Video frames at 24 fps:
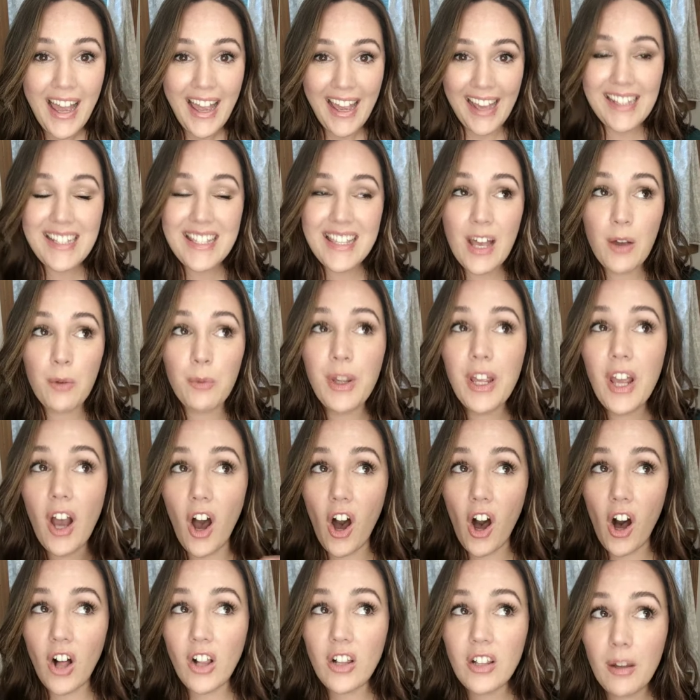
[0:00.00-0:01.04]
it's that we
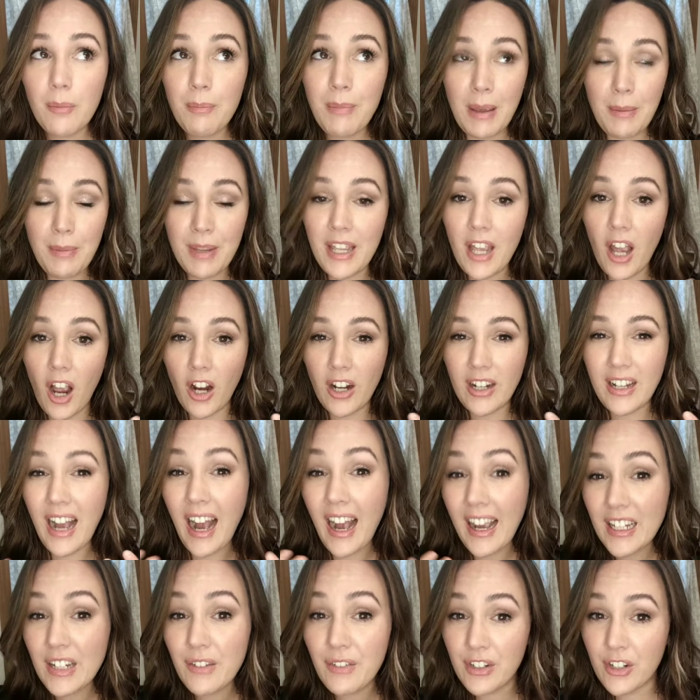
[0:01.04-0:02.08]
all maybe are
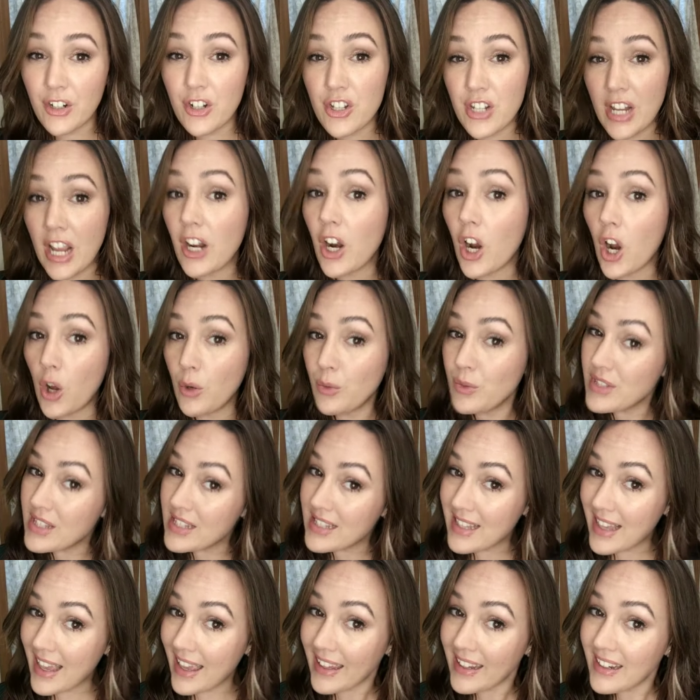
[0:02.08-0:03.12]
kind of understand our own
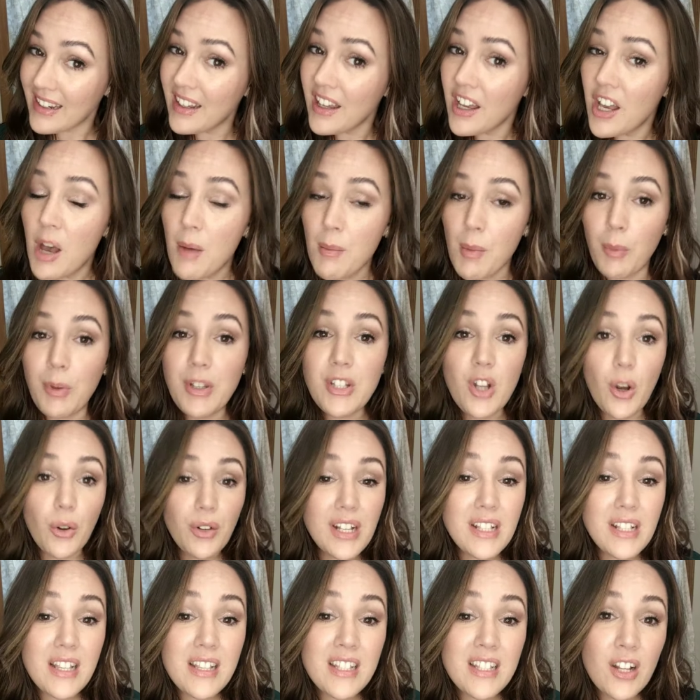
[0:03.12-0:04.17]
skin, but we don't
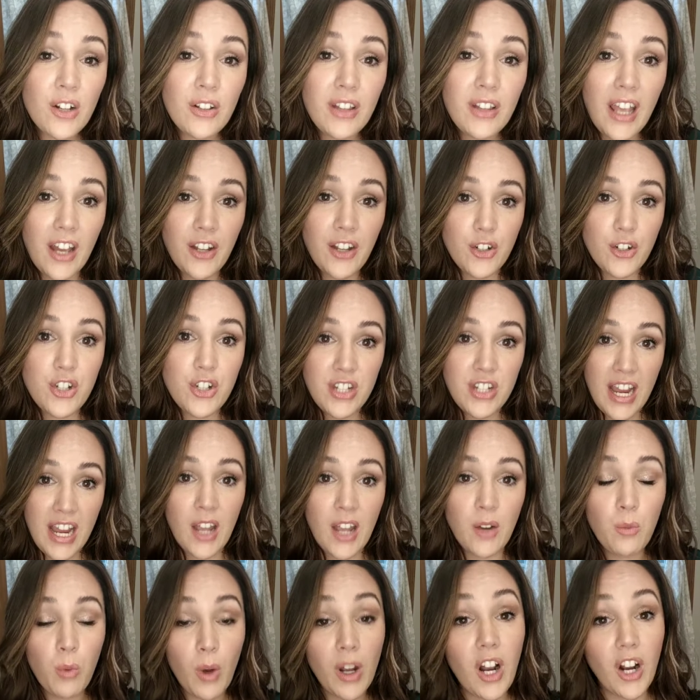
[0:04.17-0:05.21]
necessarily
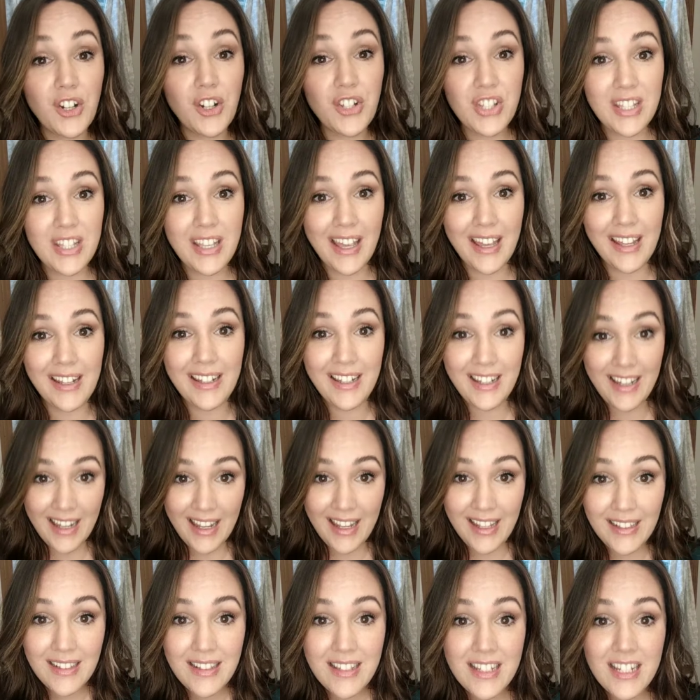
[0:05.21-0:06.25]
understand what our skin
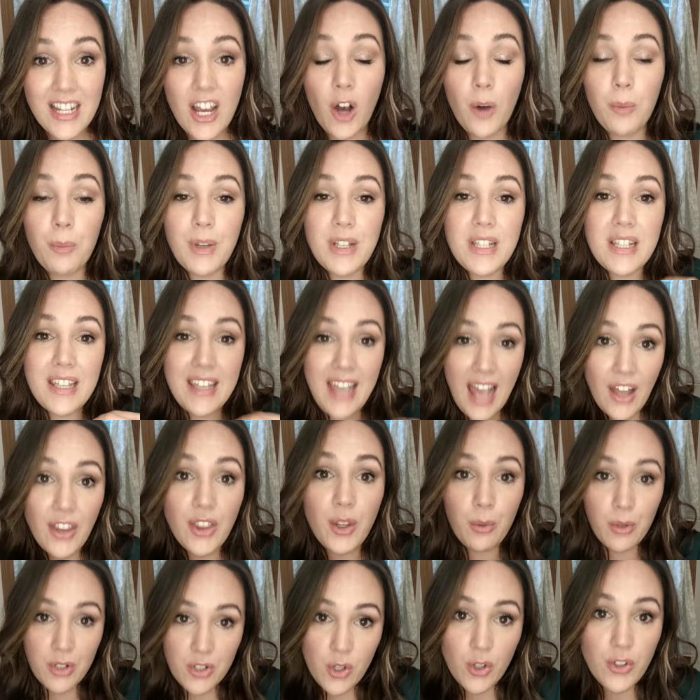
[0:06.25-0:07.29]
needs to help us get the
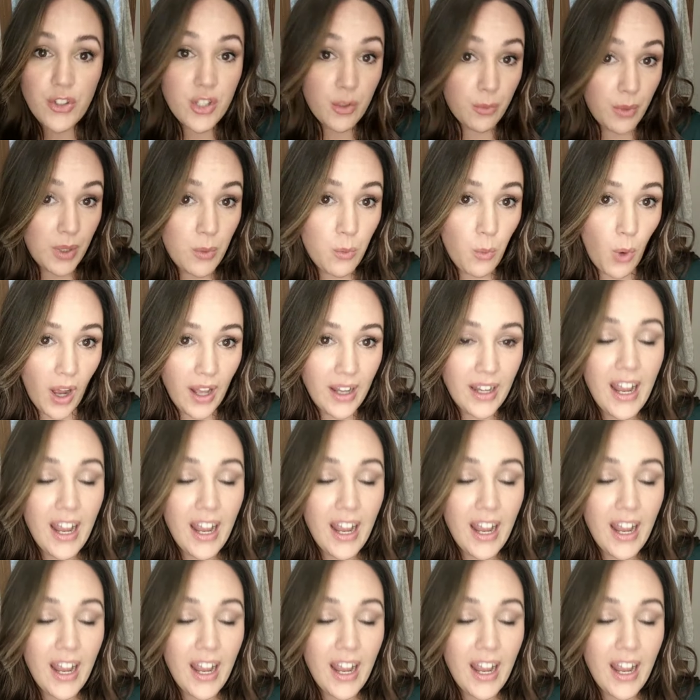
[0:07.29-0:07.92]
results that we want.